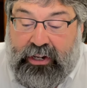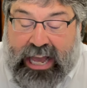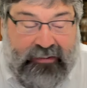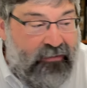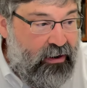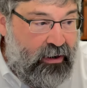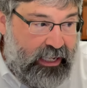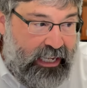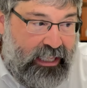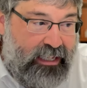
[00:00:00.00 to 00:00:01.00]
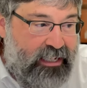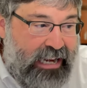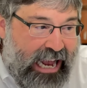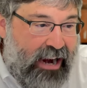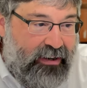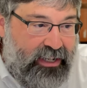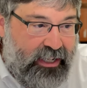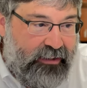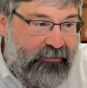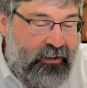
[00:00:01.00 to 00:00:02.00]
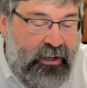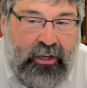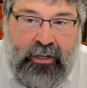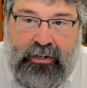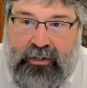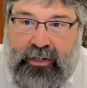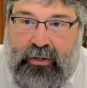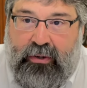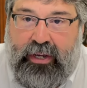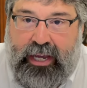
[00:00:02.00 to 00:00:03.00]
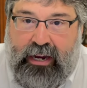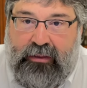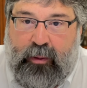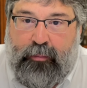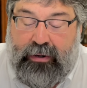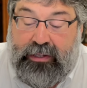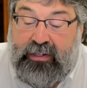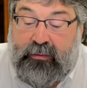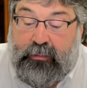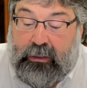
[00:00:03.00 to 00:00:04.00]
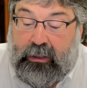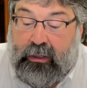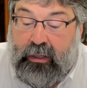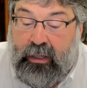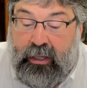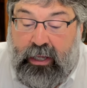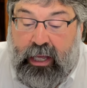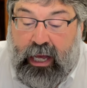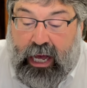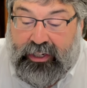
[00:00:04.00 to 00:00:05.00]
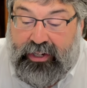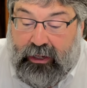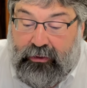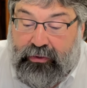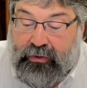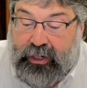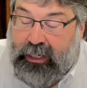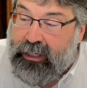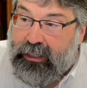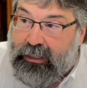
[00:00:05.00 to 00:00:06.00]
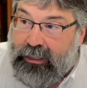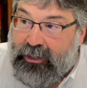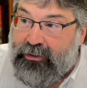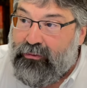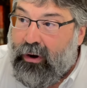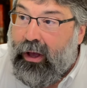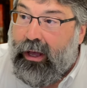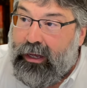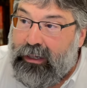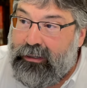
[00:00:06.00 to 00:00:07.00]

never in this narrative do you hear the principle adultery is wrong.